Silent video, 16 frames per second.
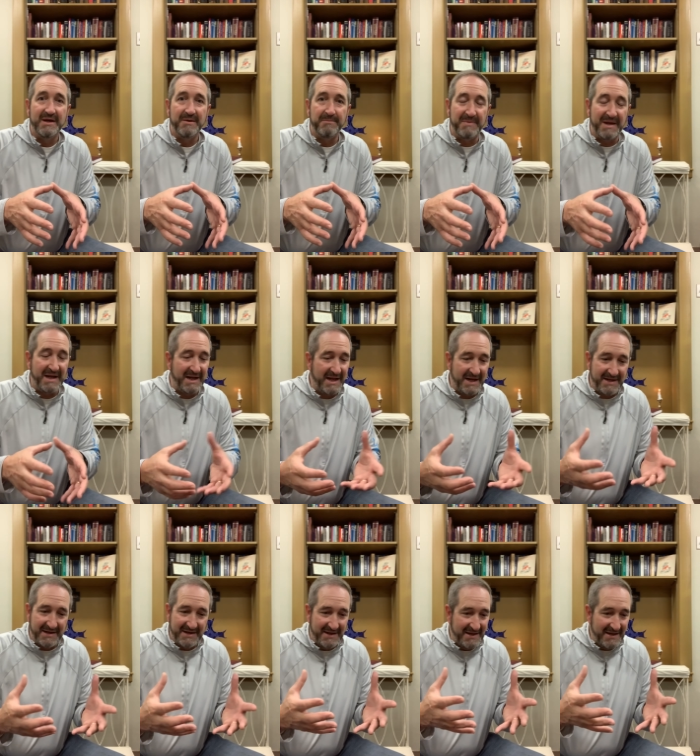
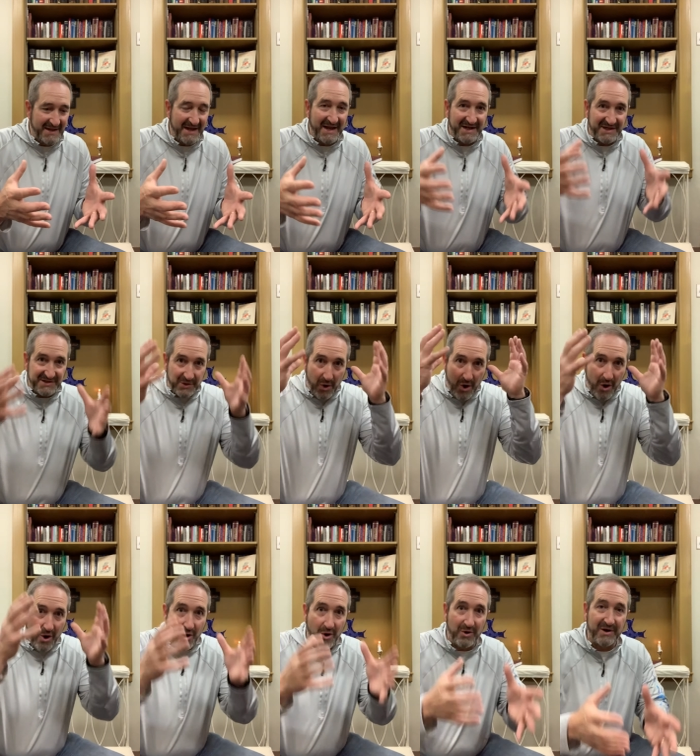meaning it is
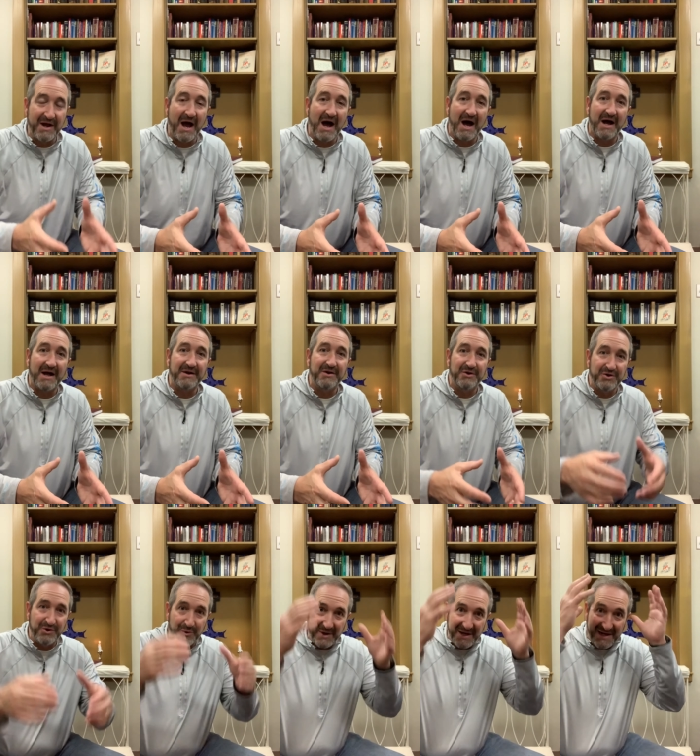all God
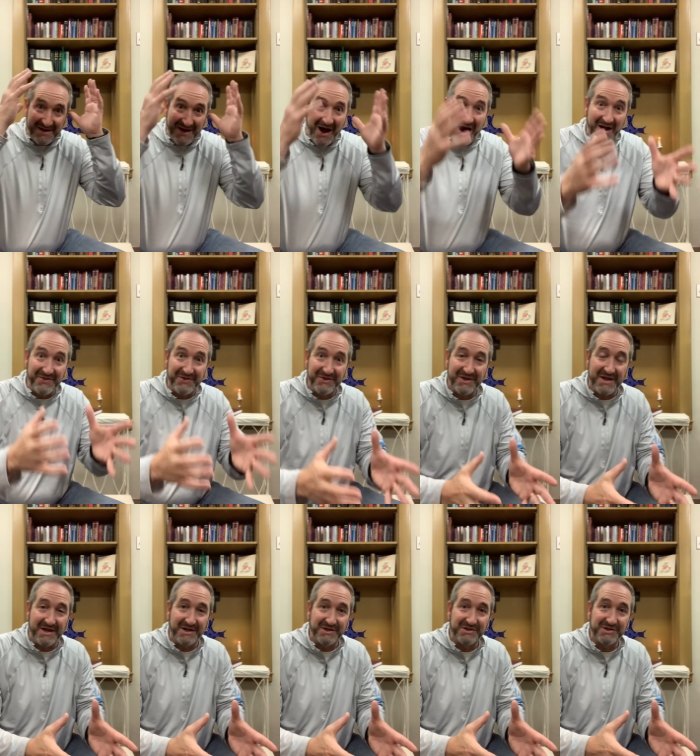doing God
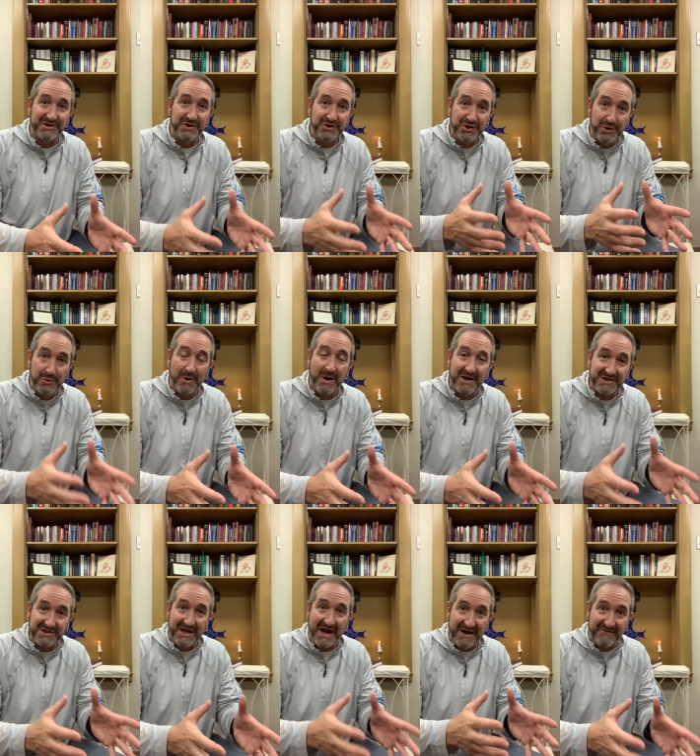things to
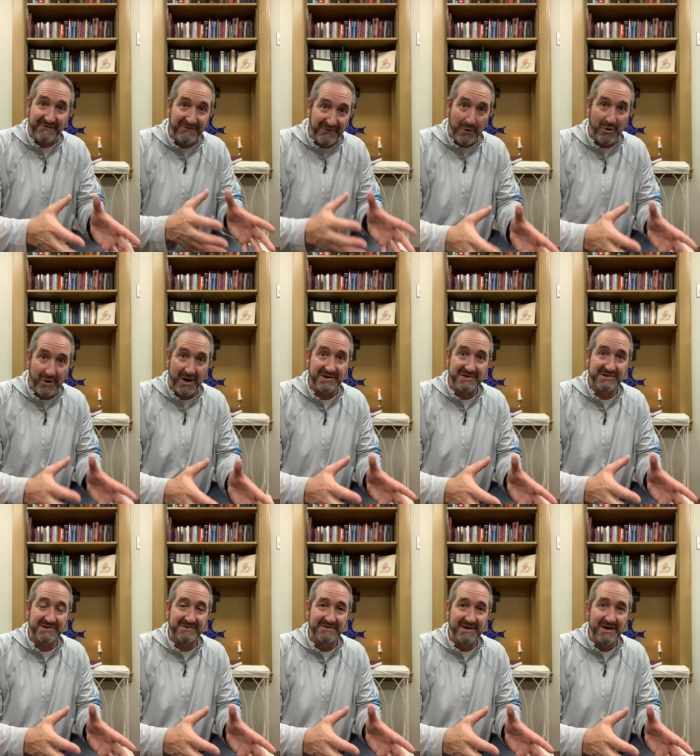us and for
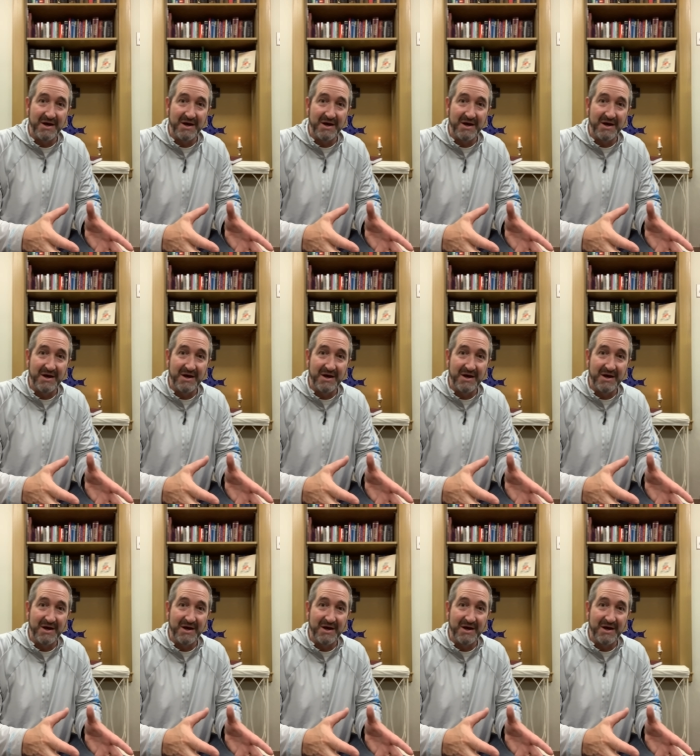us,